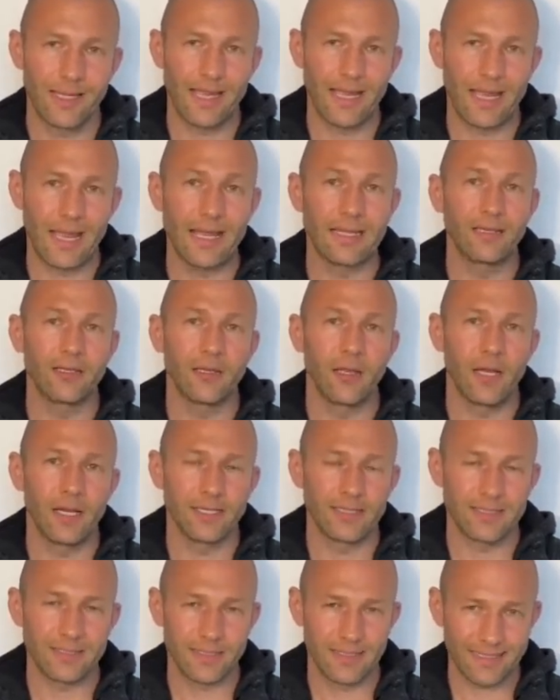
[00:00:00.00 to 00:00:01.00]

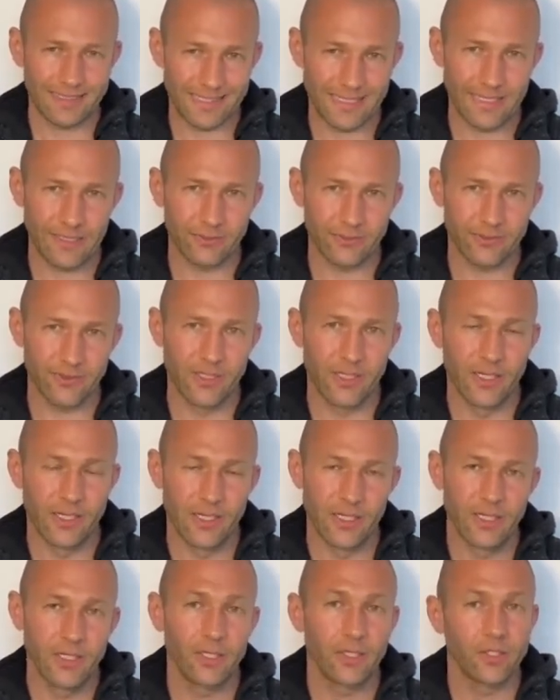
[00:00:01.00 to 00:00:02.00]
Analyze account
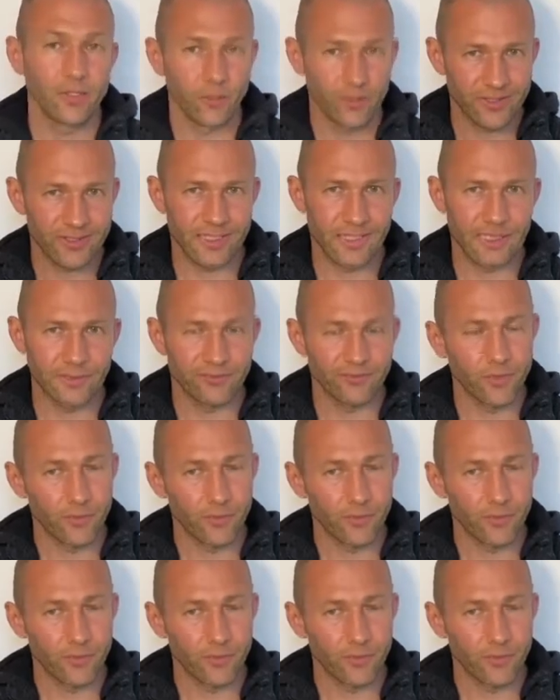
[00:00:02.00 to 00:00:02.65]
yourself,